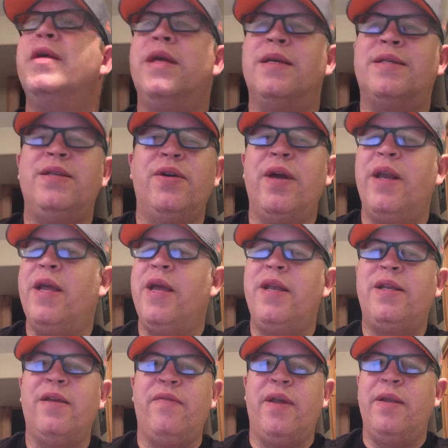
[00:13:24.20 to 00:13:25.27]
You still get a
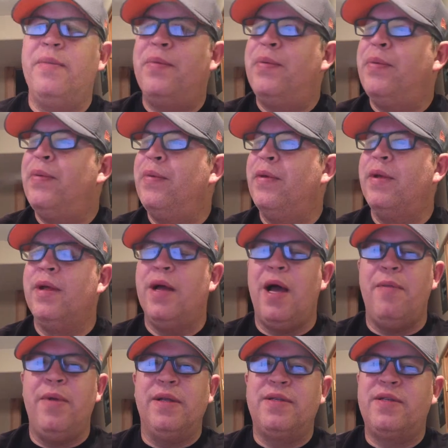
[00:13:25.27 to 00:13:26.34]
hint of it.
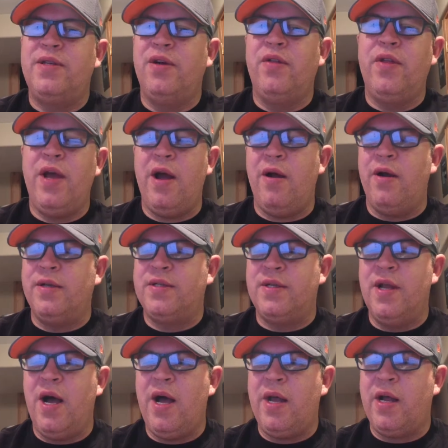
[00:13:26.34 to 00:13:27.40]
I mean, it's still there. It's
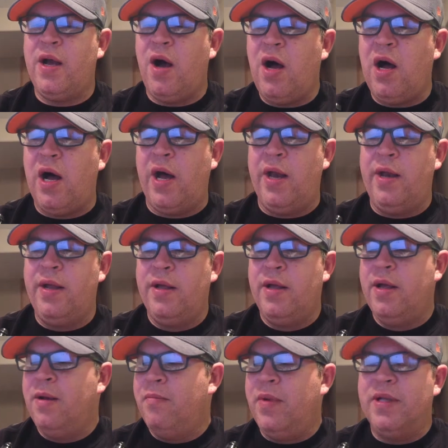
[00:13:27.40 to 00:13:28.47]
not gone,
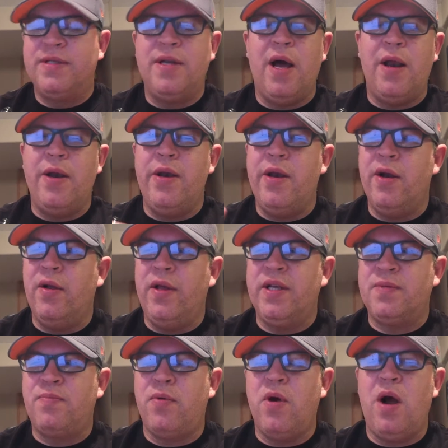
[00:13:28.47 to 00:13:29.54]
but it's not nearly
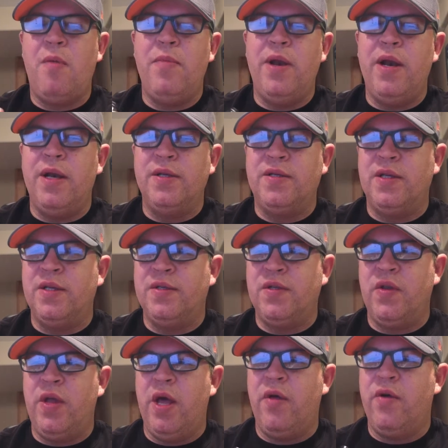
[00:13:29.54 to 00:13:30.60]
as prominent as it is
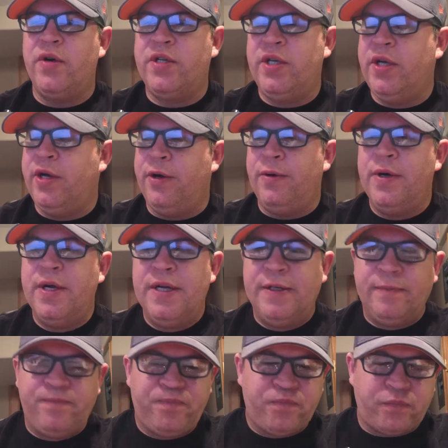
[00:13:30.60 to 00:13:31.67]
in the other two.
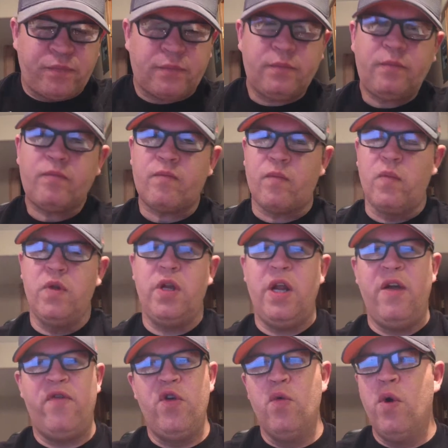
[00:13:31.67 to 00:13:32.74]

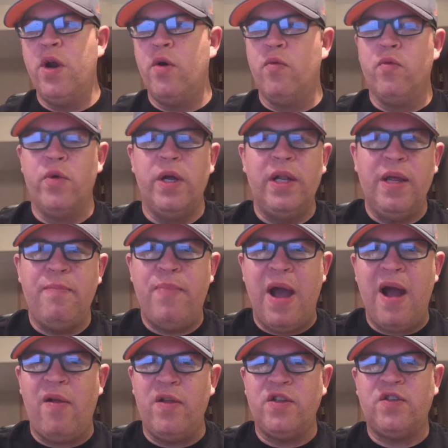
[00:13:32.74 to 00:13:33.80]
If you want a really
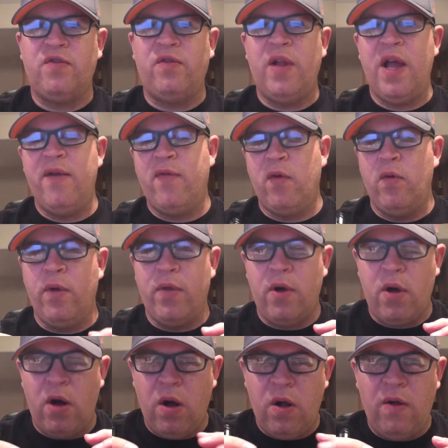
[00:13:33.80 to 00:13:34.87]
balanced flavor with
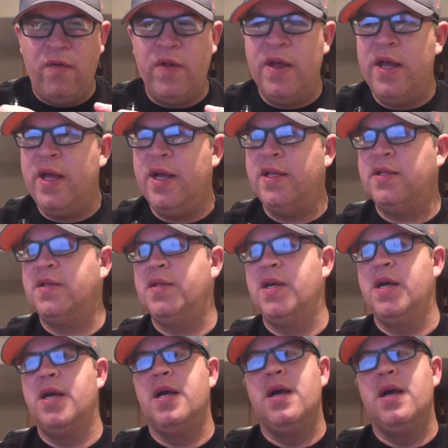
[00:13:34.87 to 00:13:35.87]
all the hints,